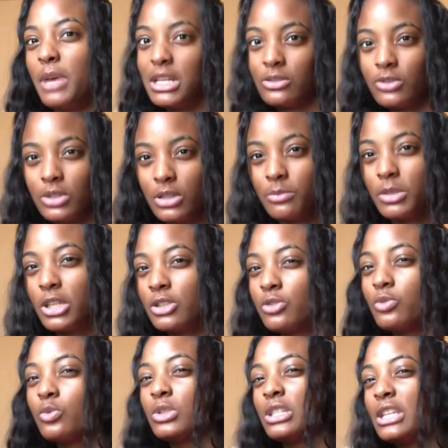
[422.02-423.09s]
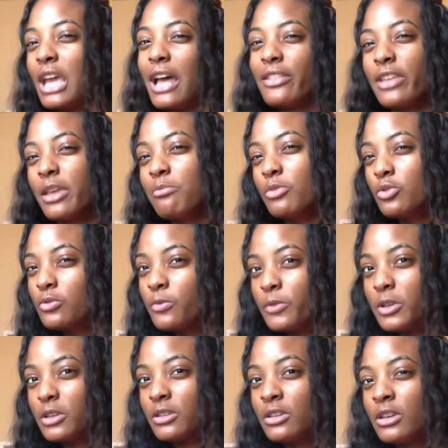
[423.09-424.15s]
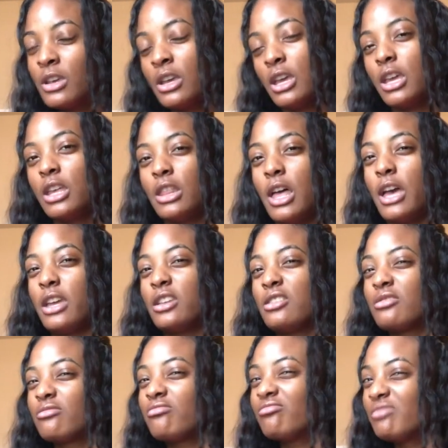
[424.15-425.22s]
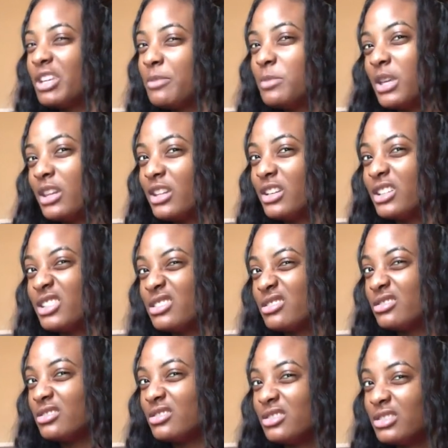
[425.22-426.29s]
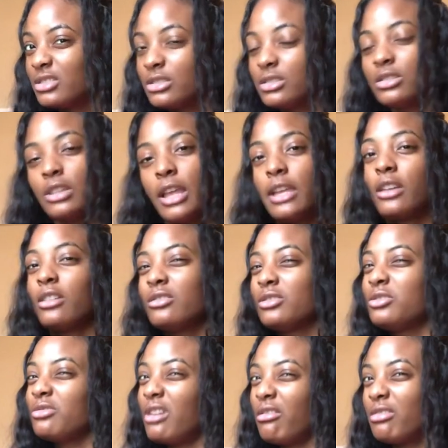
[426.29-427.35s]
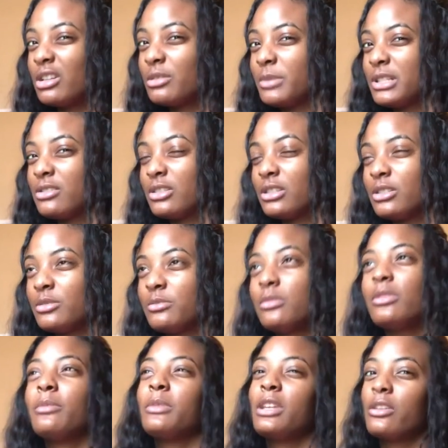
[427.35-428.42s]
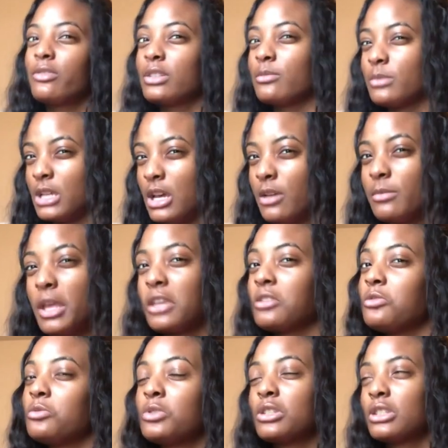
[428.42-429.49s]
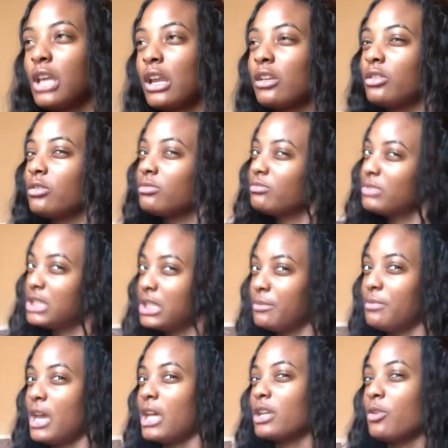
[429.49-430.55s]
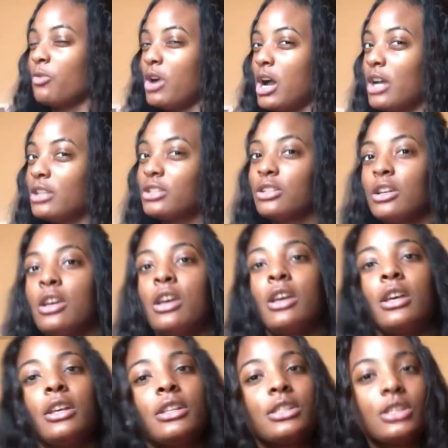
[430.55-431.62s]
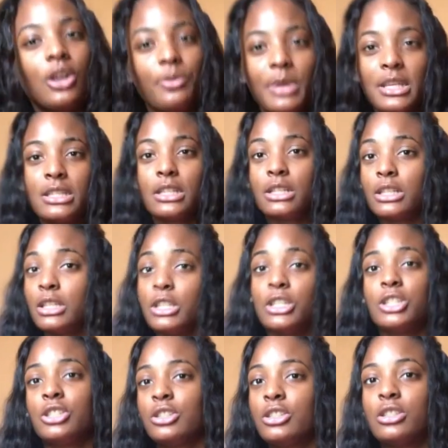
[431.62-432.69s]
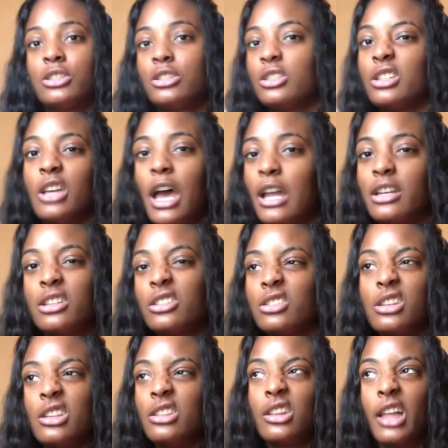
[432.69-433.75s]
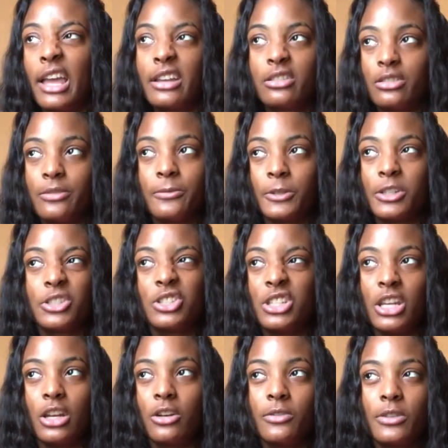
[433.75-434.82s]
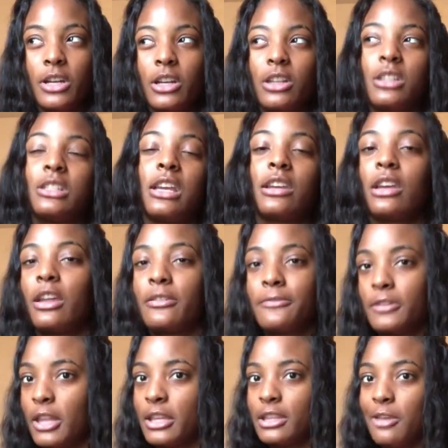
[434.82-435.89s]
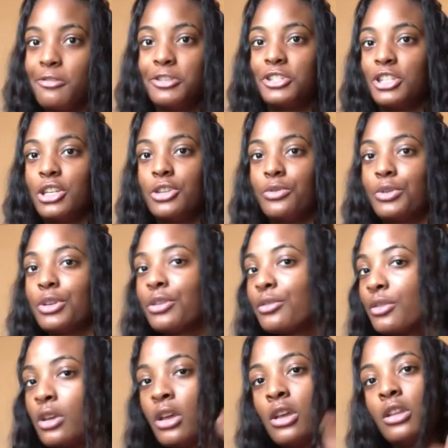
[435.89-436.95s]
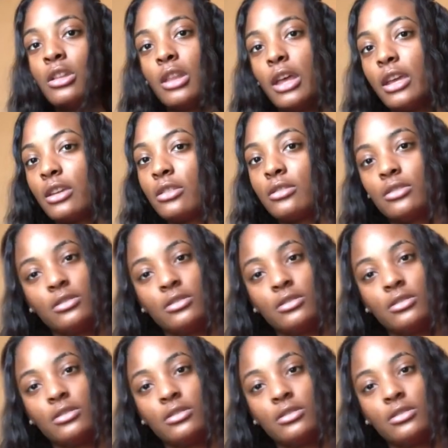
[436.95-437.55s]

mess with them because you see how they moving, and like it'd be a little like, do I want to mess with them? Let me give it some time. Like you just gotta sit back and watch. So basically I didn't like the friends she had over there, because like I didn't feel like they was genuine. Like